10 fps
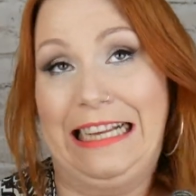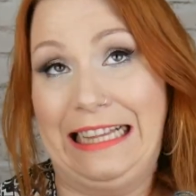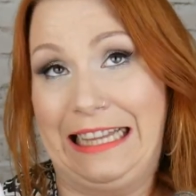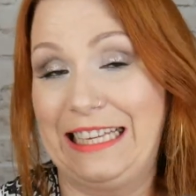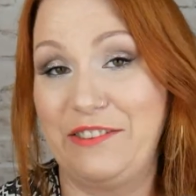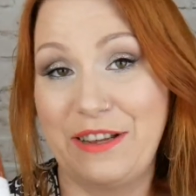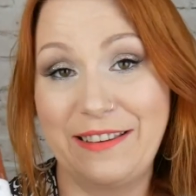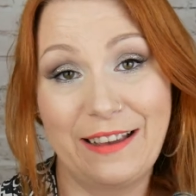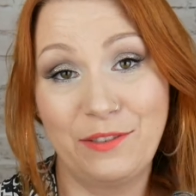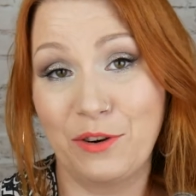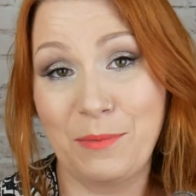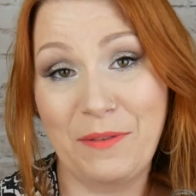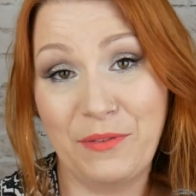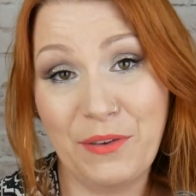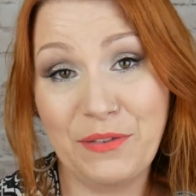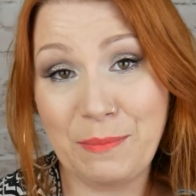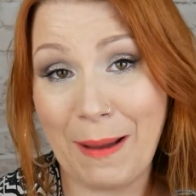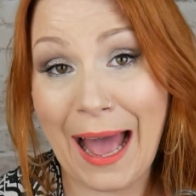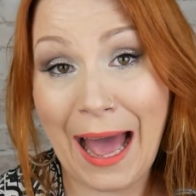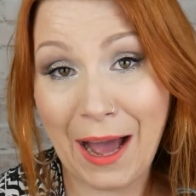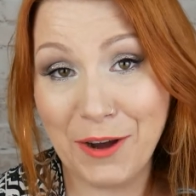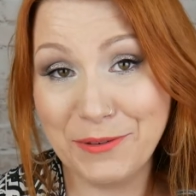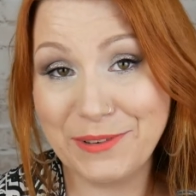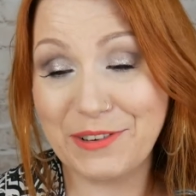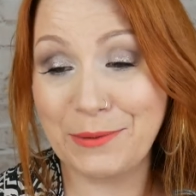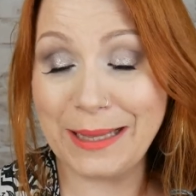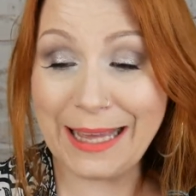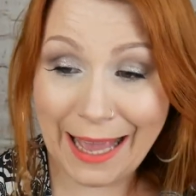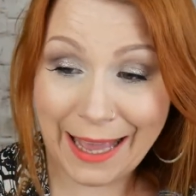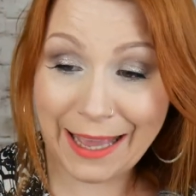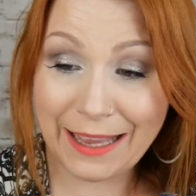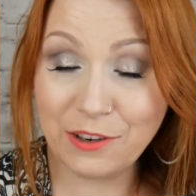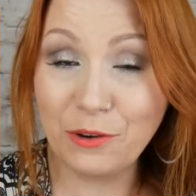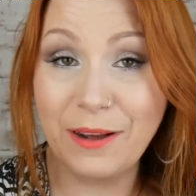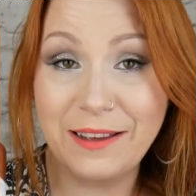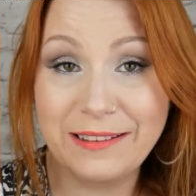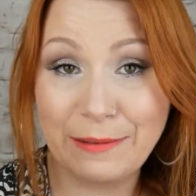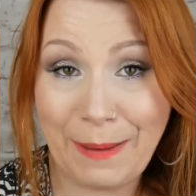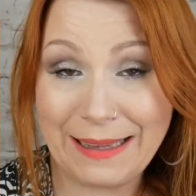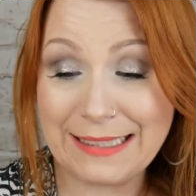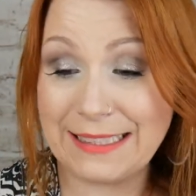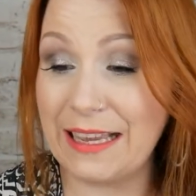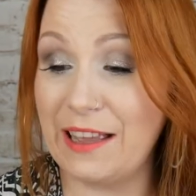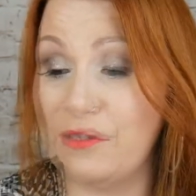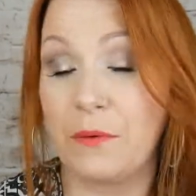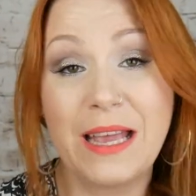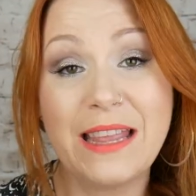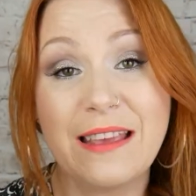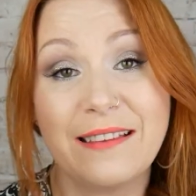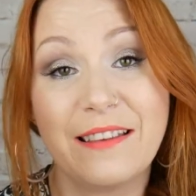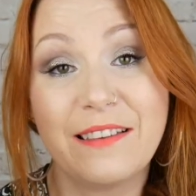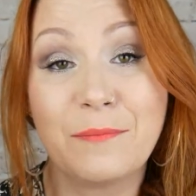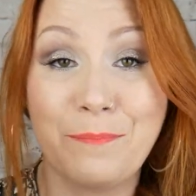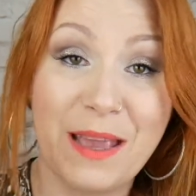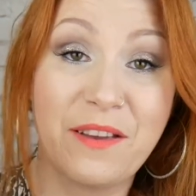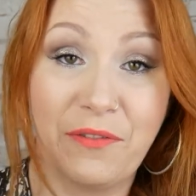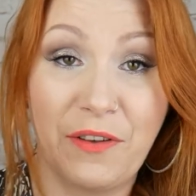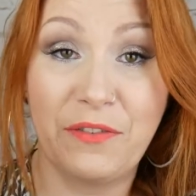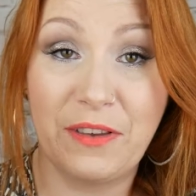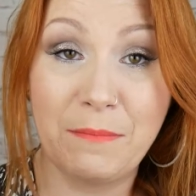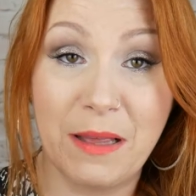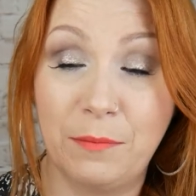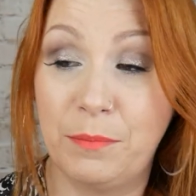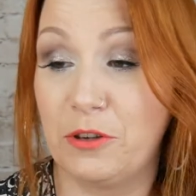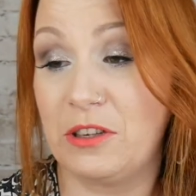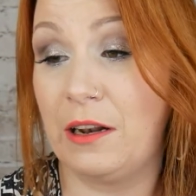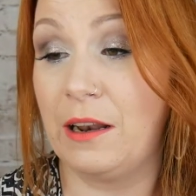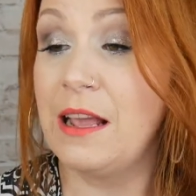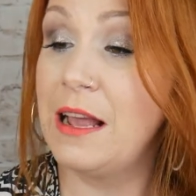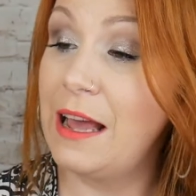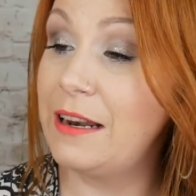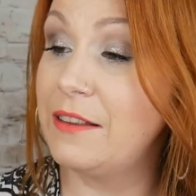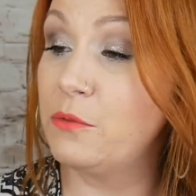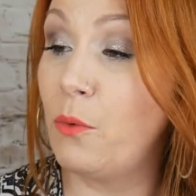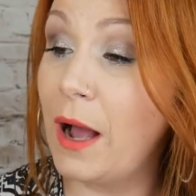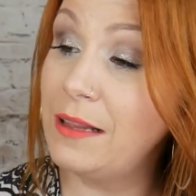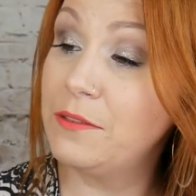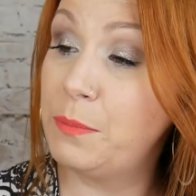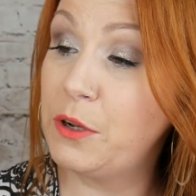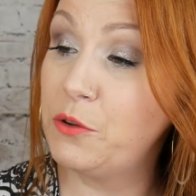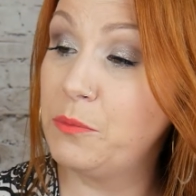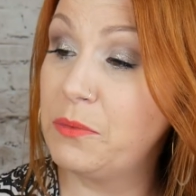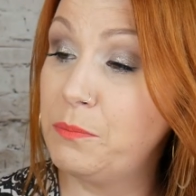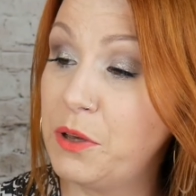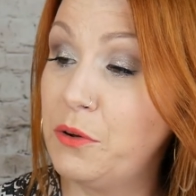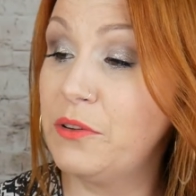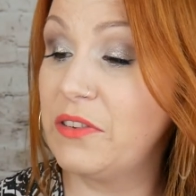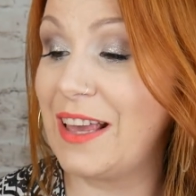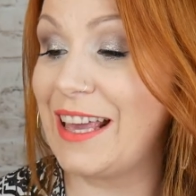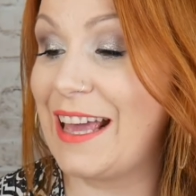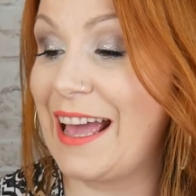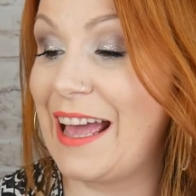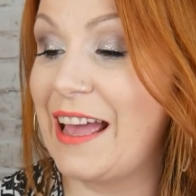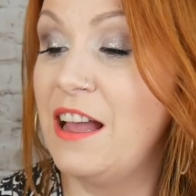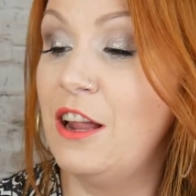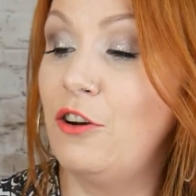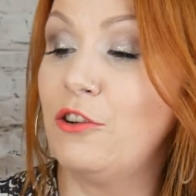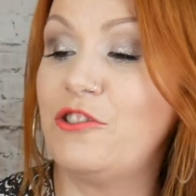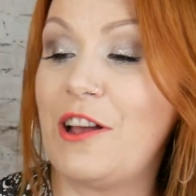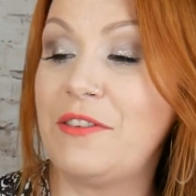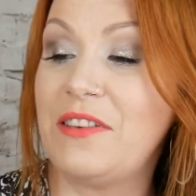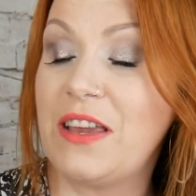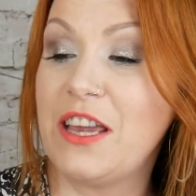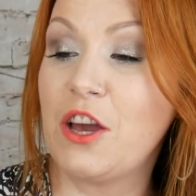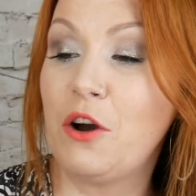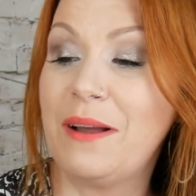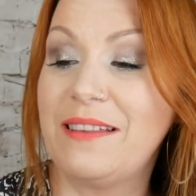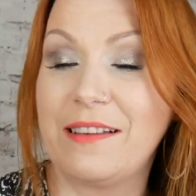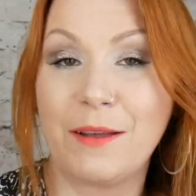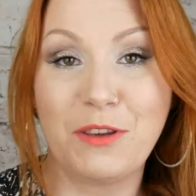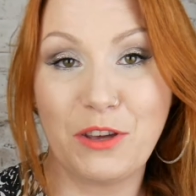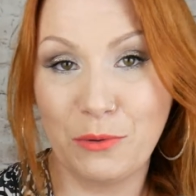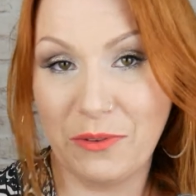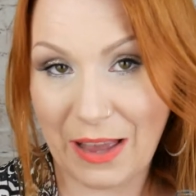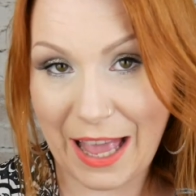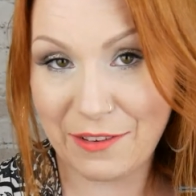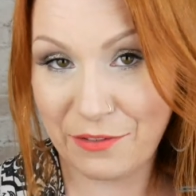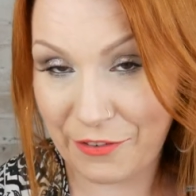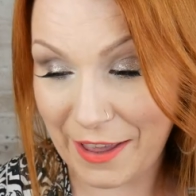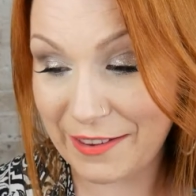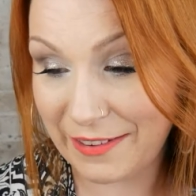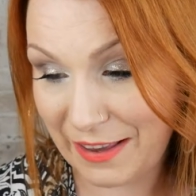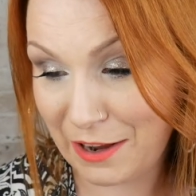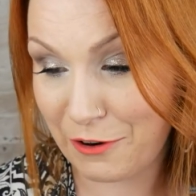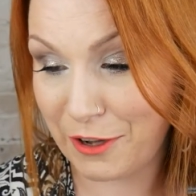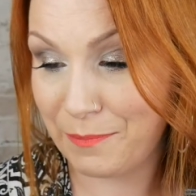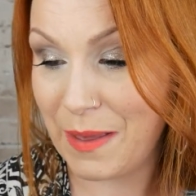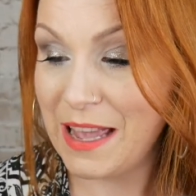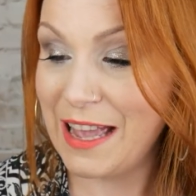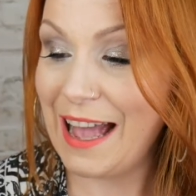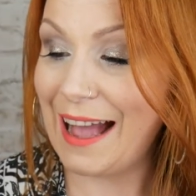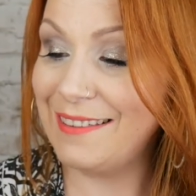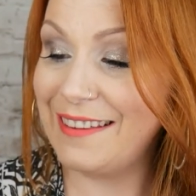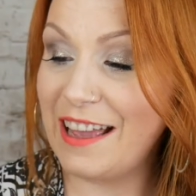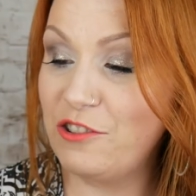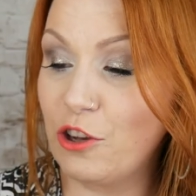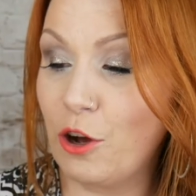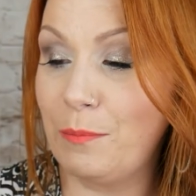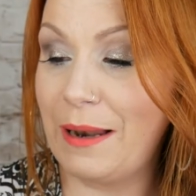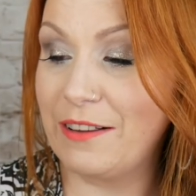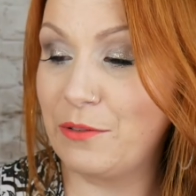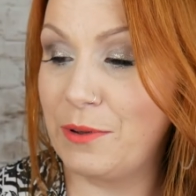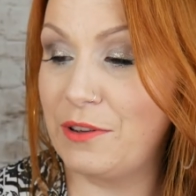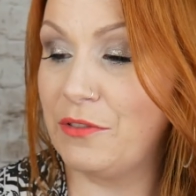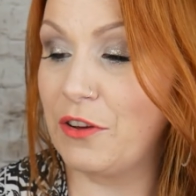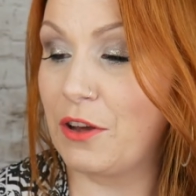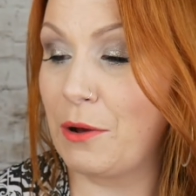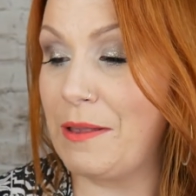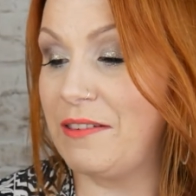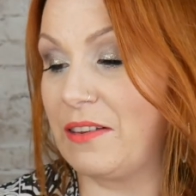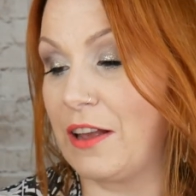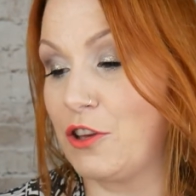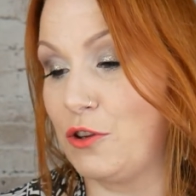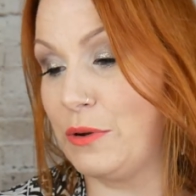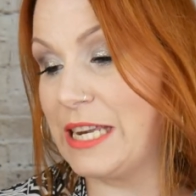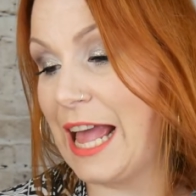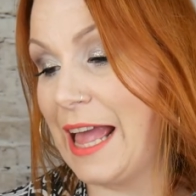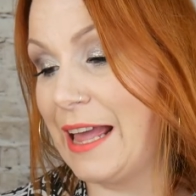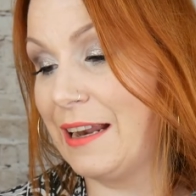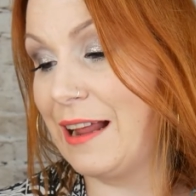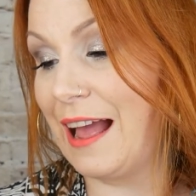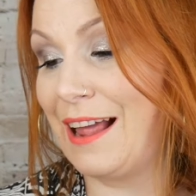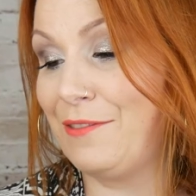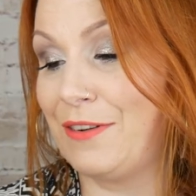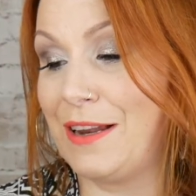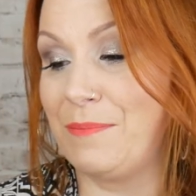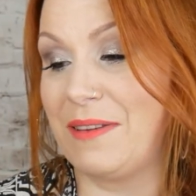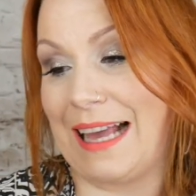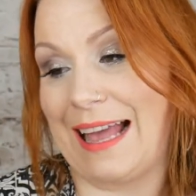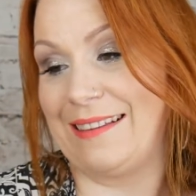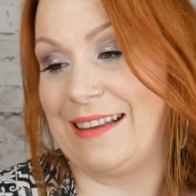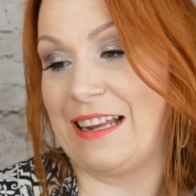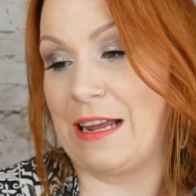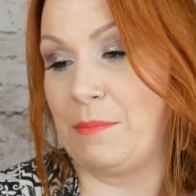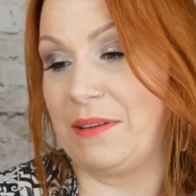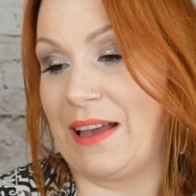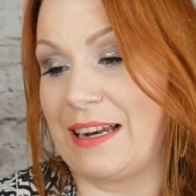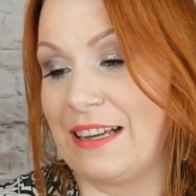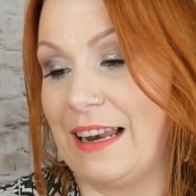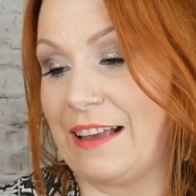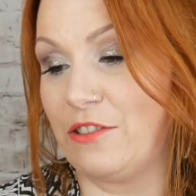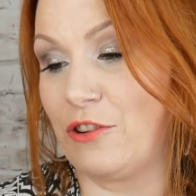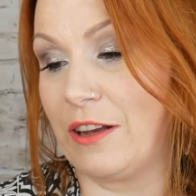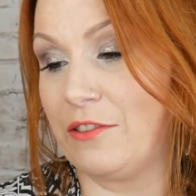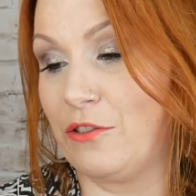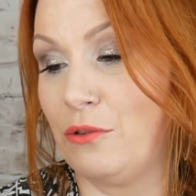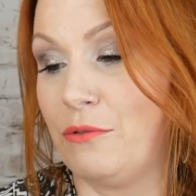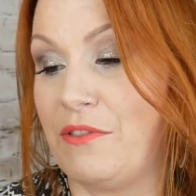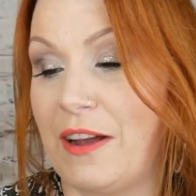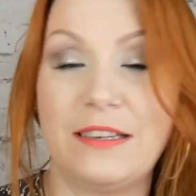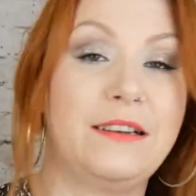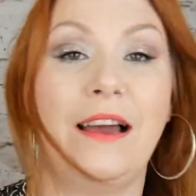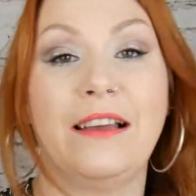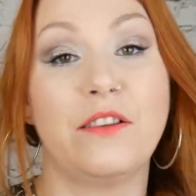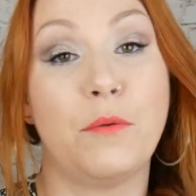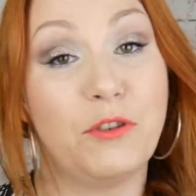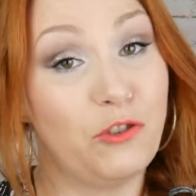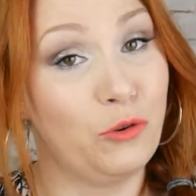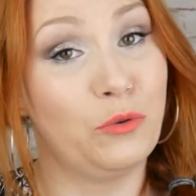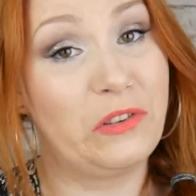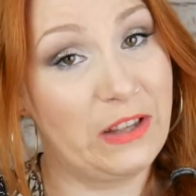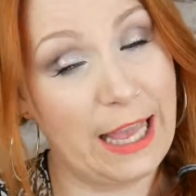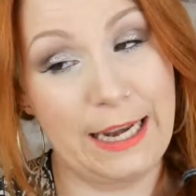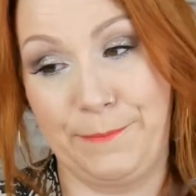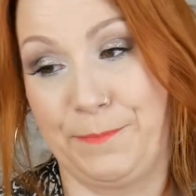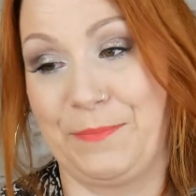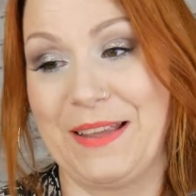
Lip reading: I think it retails for about £50. So again, quite expensive. So in this is a big 50ml bottle, and it's Wild Bloom's Pure Skincare Longevity Coenzyme Q10 Face Serum. Anti-aging complex with Coenzyme Q10, alpha-lipoic acid and botanical extracts to revitalize mature skin.